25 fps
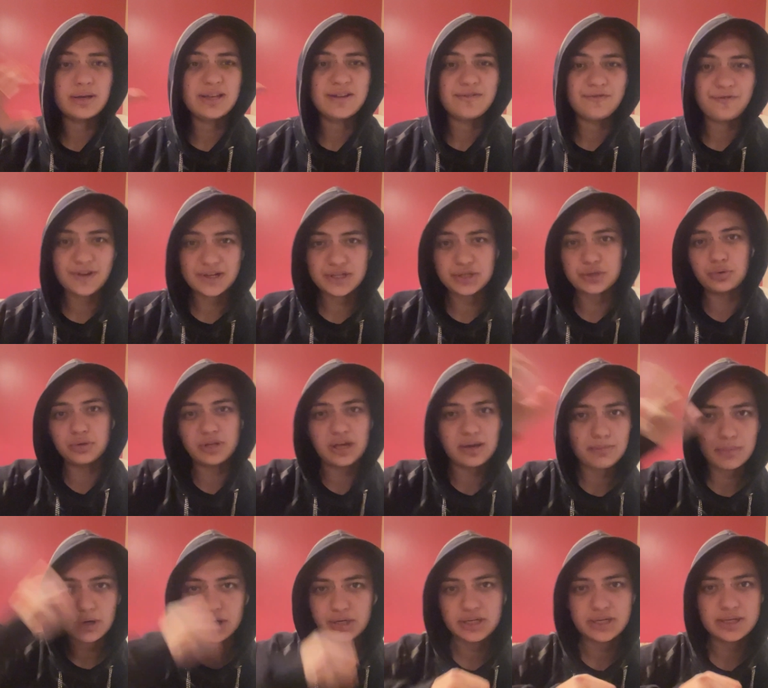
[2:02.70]
invest all that
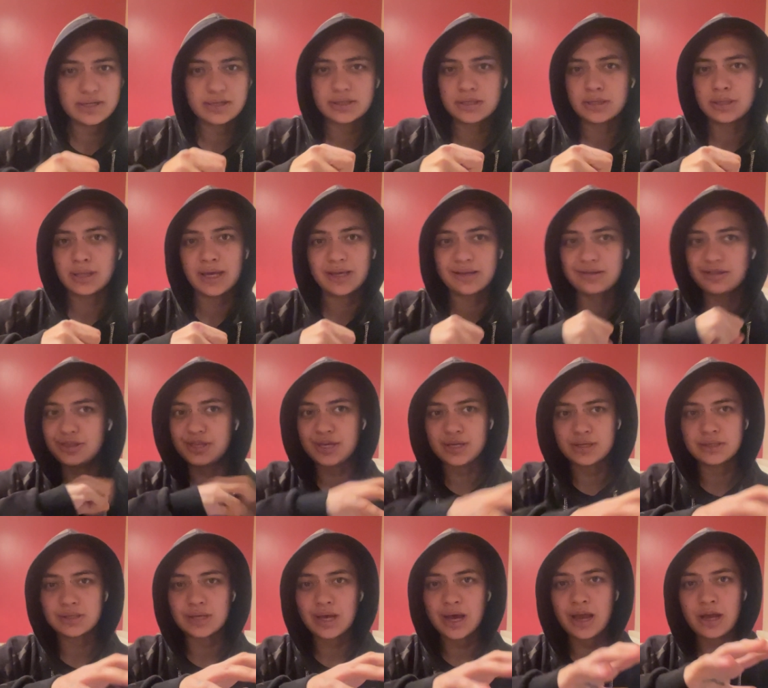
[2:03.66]
money into, like,
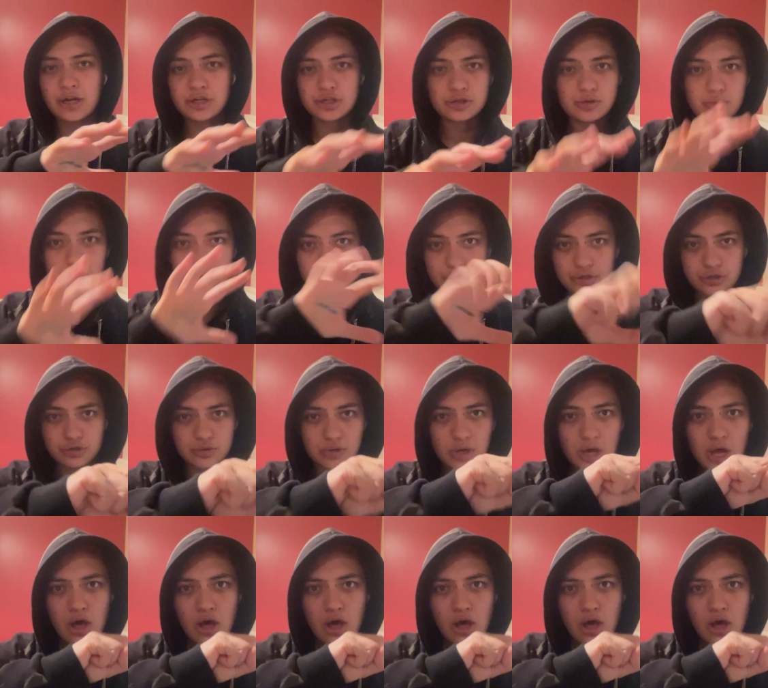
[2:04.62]
things that I actually want to do